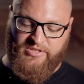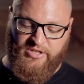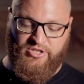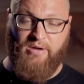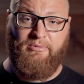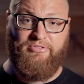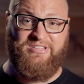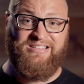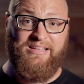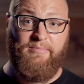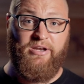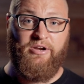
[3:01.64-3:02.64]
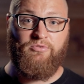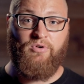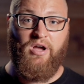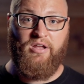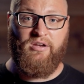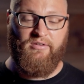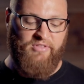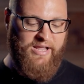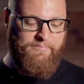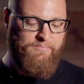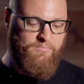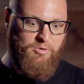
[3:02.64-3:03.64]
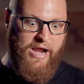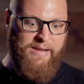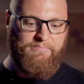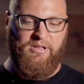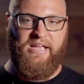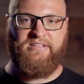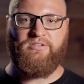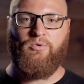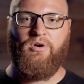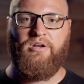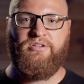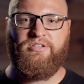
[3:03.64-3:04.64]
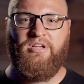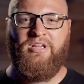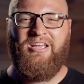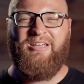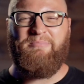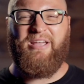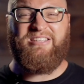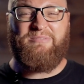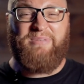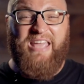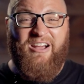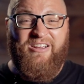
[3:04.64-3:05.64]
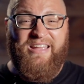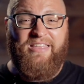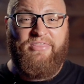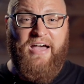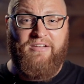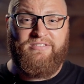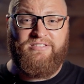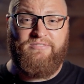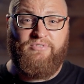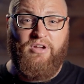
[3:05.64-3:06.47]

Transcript: to jump on this limited run of like bright blaze orange because I'm carrying thousands of